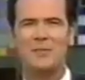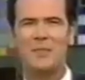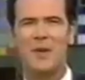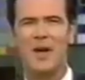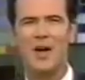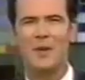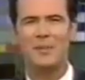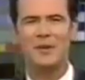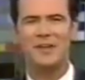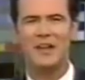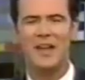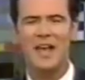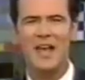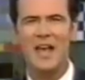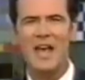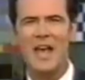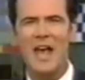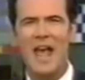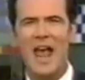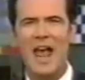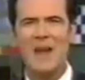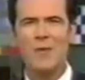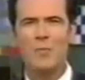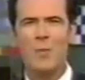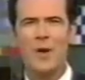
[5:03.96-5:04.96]
Melbourne.
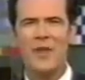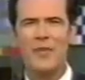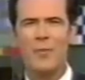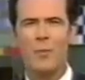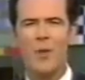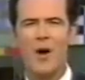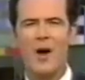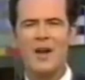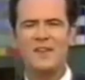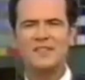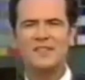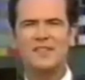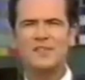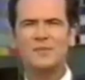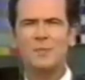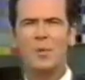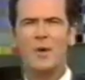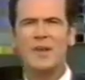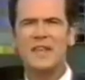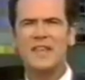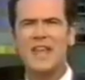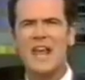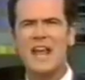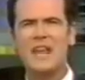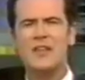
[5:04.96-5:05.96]
And weather-wise this
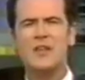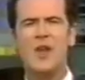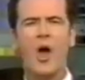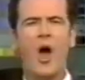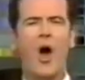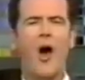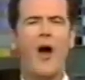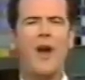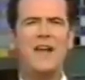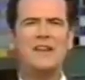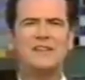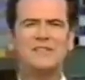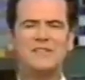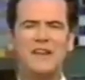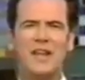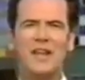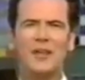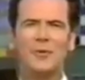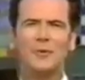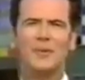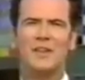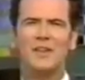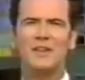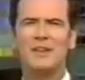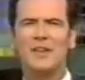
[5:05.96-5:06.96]
weekend,
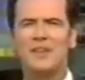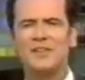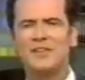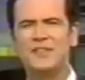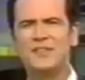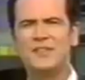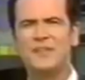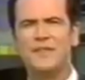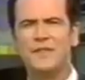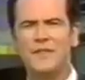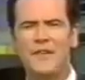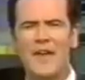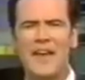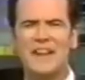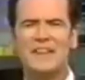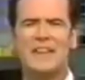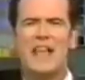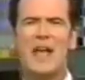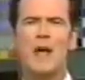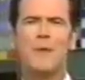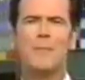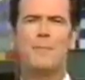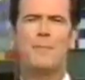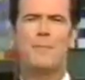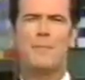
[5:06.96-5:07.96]
ideal conditions. In fact,
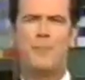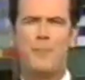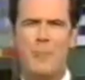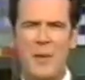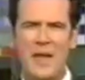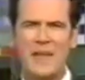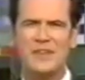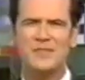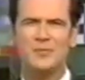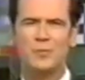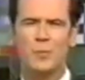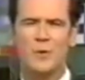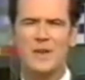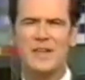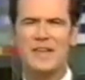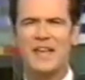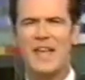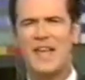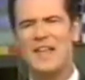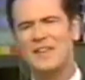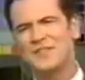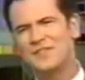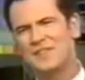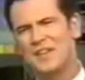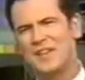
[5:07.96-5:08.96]
our best
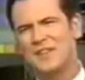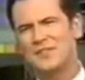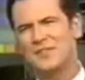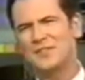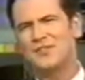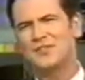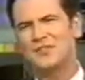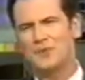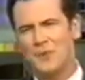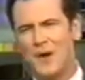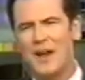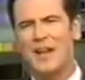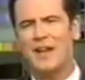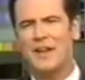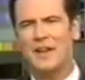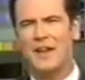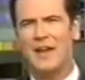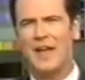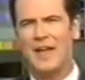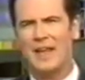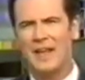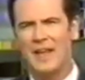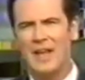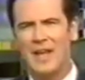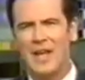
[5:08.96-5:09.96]
weekend since Australia
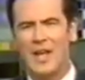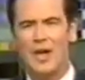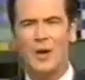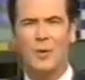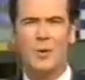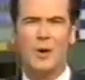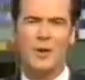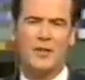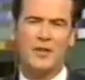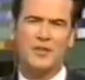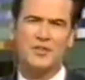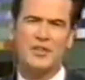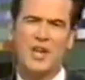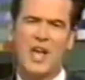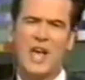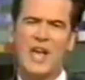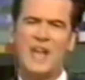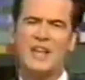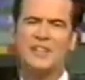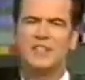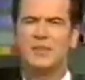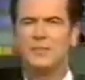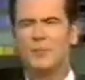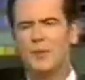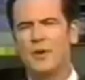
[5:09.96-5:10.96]
Day. While the
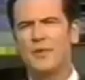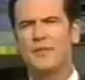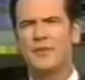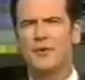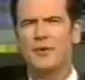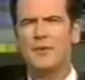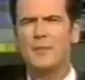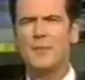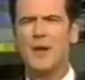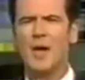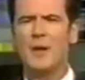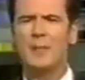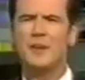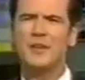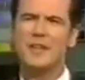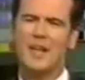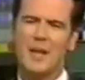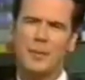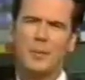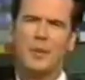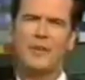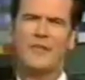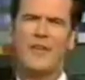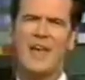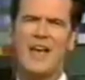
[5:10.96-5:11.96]
change, it moved through Melbourne a
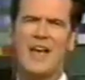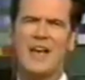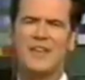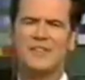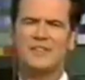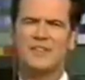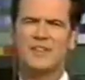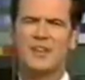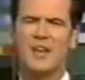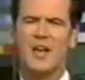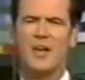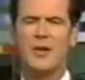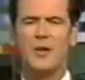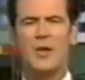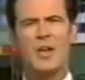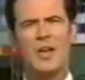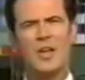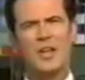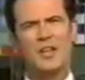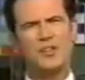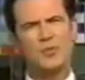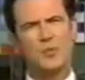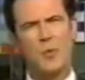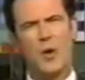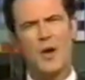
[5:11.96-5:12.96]
couple of hours ago.
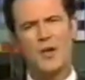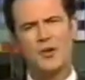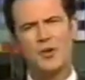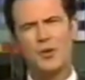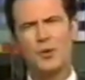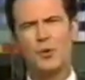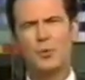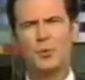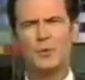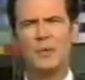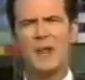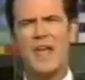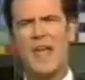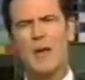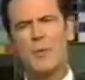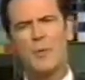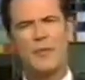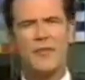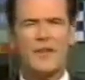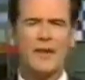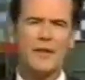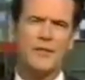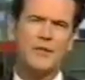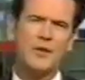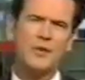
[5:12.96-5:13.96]
It's quite cool now.
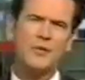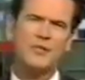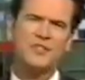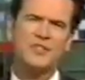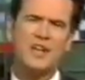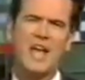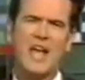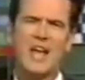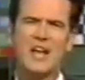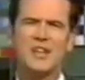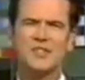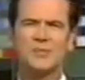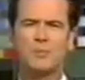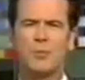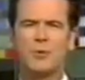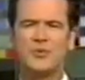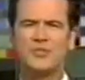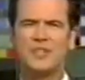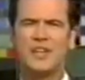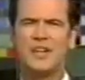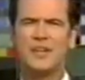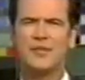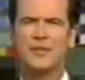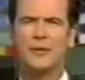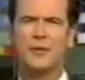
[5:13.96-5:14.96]
We've had a few showers
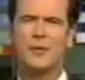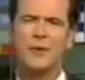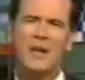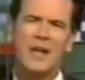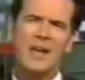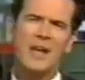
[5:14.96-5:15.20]
pushing through.